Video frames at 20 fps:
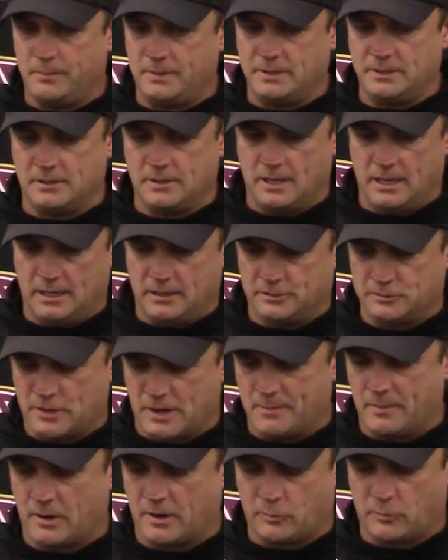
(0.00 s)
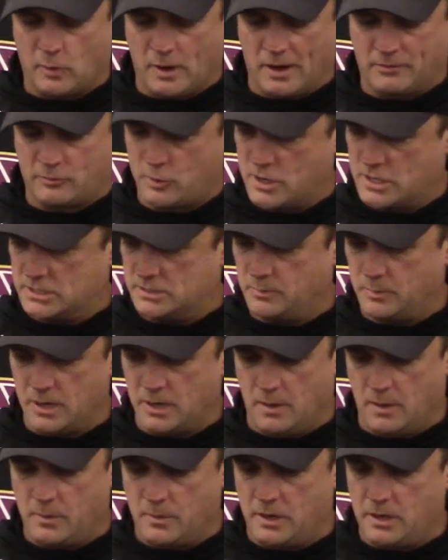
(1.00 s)
I mean, it'll drive my wife crazy, but
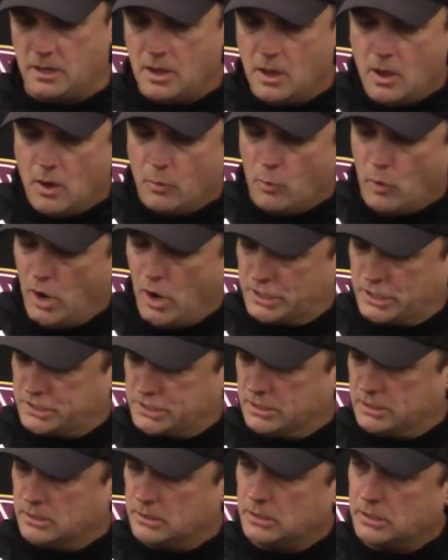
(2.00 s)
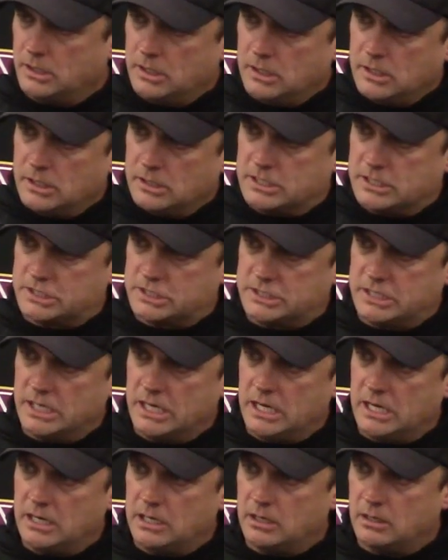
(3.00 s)
I'll be watching to
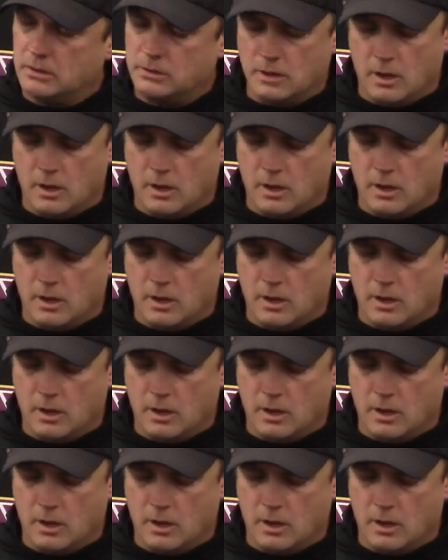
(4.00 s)
see,